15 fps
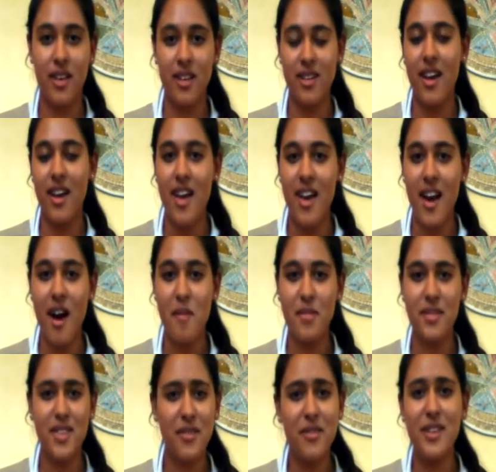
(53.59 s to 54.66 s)
And
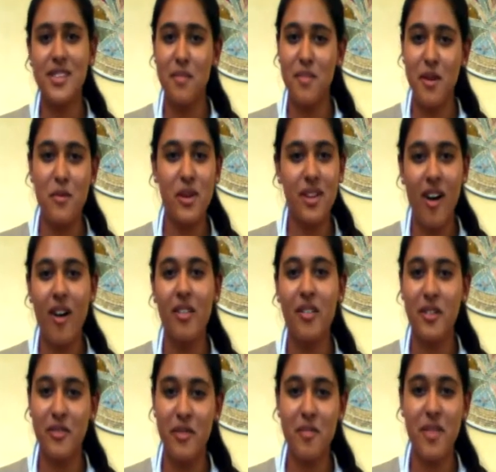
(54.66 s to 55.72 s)
it's definitely something we can all
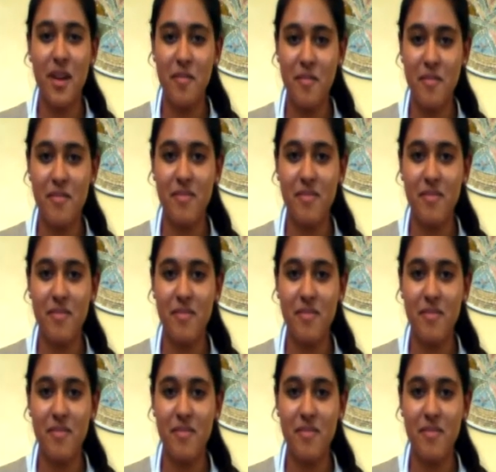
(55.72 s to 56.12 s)
learn from them.